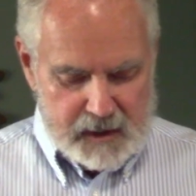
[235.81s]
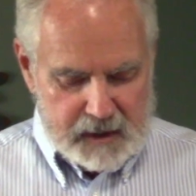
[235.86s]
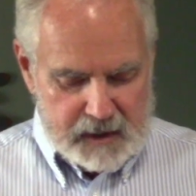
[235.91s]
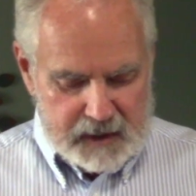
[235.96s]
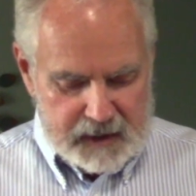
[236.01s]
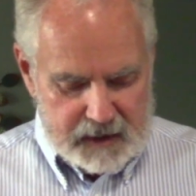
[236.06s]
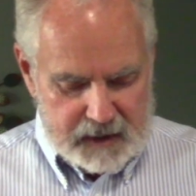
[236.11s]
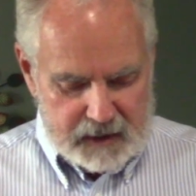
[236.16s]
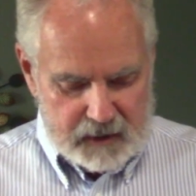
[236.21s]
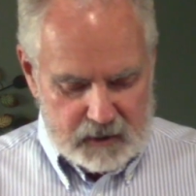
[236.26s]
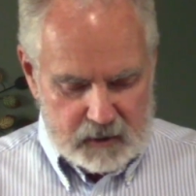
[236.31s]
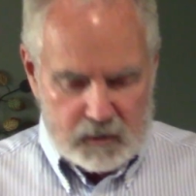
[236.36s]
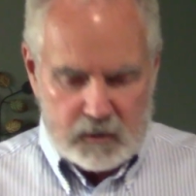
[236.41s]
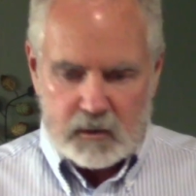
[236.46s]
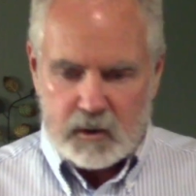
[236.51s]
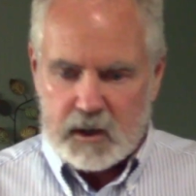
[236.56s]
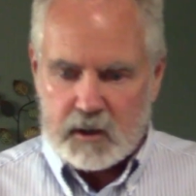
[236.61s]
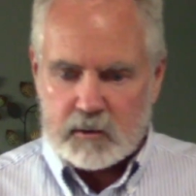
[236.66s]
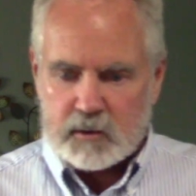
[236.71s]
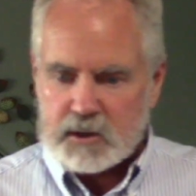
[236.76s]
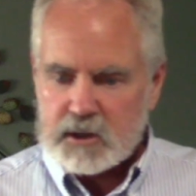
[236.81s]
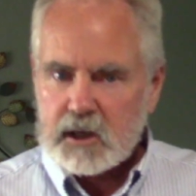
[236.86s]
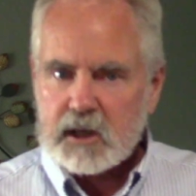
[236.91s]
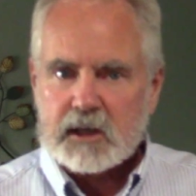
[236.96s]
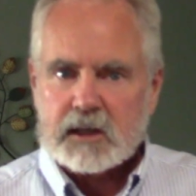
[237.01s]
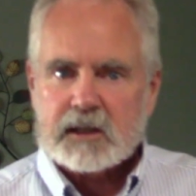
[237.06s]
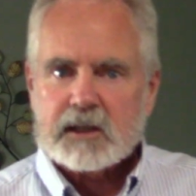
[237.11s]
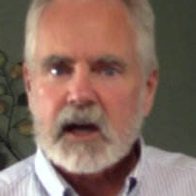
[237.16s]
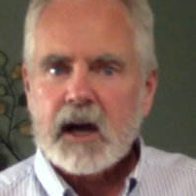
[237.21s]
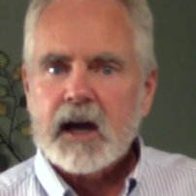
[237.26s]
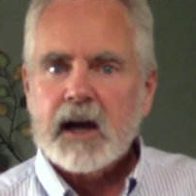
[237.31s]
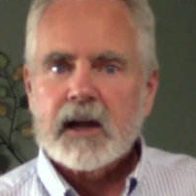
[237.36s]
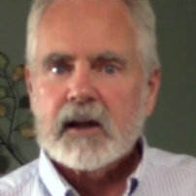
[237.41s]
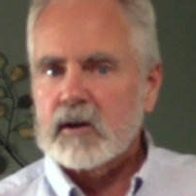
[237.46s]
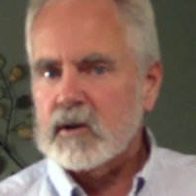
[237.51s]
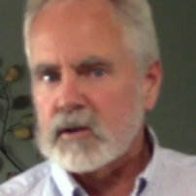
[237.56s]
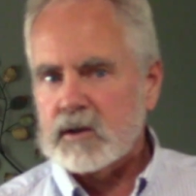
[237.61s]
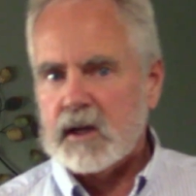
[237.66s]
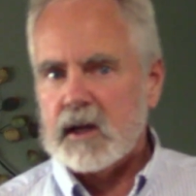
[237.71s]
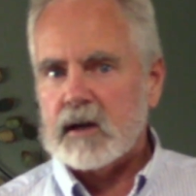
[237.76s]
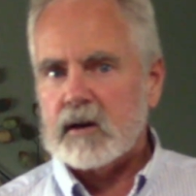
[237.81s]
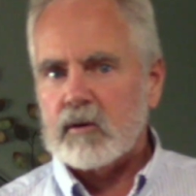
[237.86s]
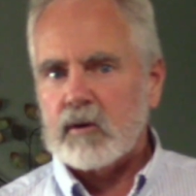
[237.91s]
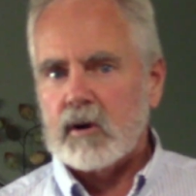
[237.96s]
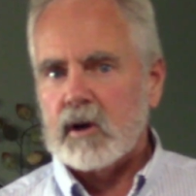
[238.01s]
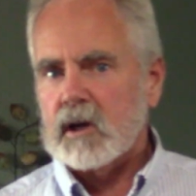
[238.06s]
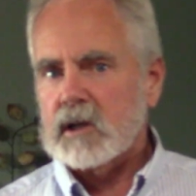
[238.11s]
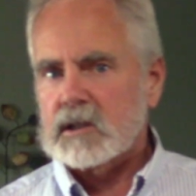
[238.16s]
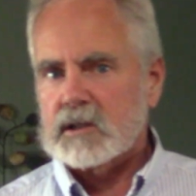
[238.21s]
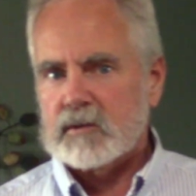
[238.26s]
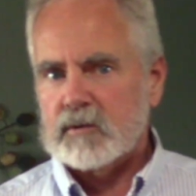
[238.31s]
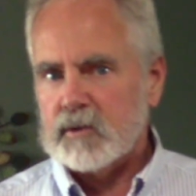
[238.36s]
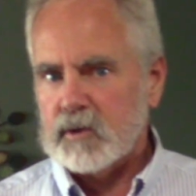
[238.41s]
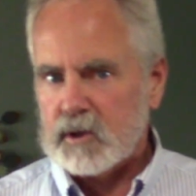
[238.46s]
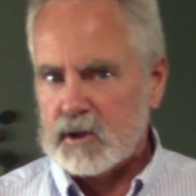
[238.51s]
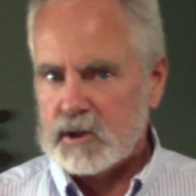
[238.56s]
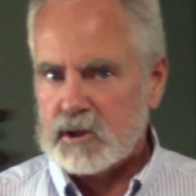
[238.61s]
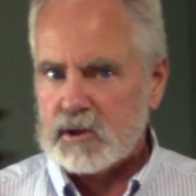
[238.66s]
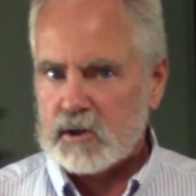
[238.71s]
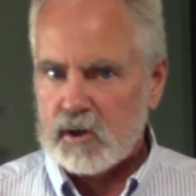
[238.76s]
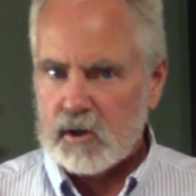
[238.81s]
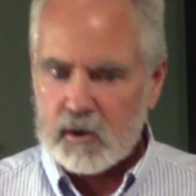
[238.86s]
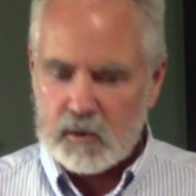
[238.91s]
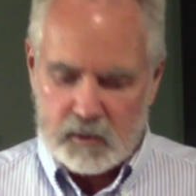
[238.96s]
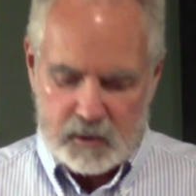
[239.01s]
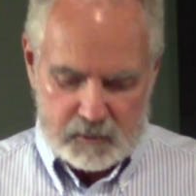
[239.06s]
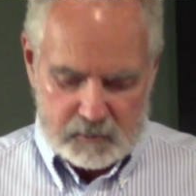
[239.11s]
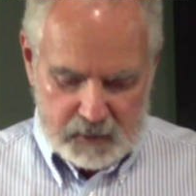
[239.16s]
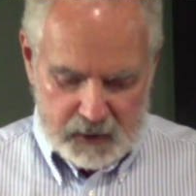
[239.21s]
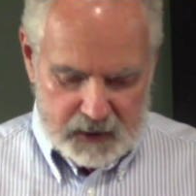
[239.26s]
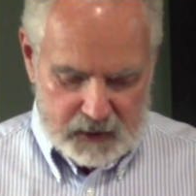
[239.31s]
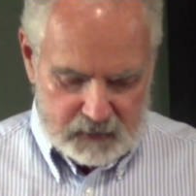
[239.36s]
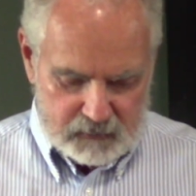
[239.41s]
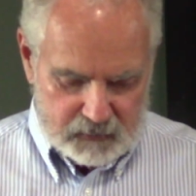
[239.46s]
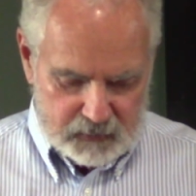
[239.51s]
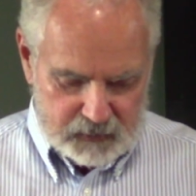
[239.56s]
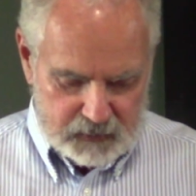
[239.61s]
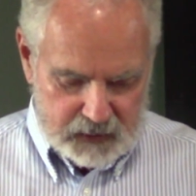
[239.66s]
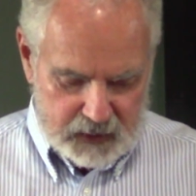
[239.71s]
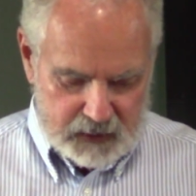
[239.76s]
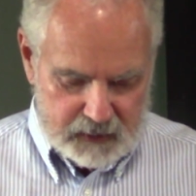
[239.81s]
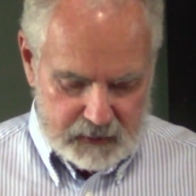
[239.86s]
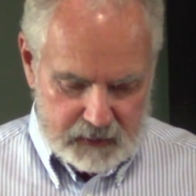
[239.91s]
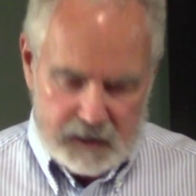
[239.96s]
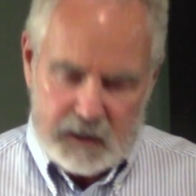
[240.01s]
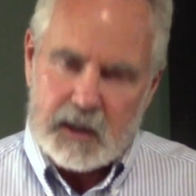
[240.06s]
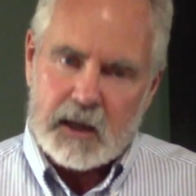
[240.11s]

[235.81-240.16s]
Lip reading: He knew he was going to die on that cross, a very slow and painful death.